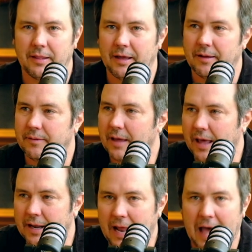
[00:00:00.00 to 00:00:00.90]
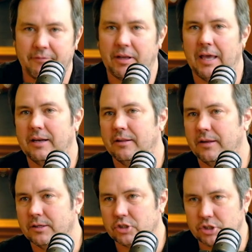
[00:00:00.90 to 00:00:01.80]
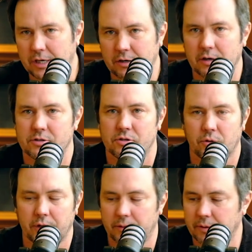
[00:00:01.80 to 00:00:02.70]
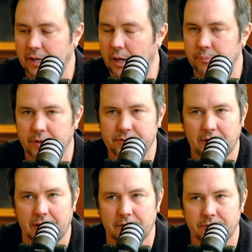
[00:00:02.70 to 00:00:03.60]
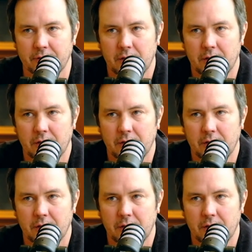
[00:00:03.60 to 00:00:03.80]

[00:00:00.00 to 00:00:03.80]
They had, had, advocated, that had shared our story, and really helped us kind of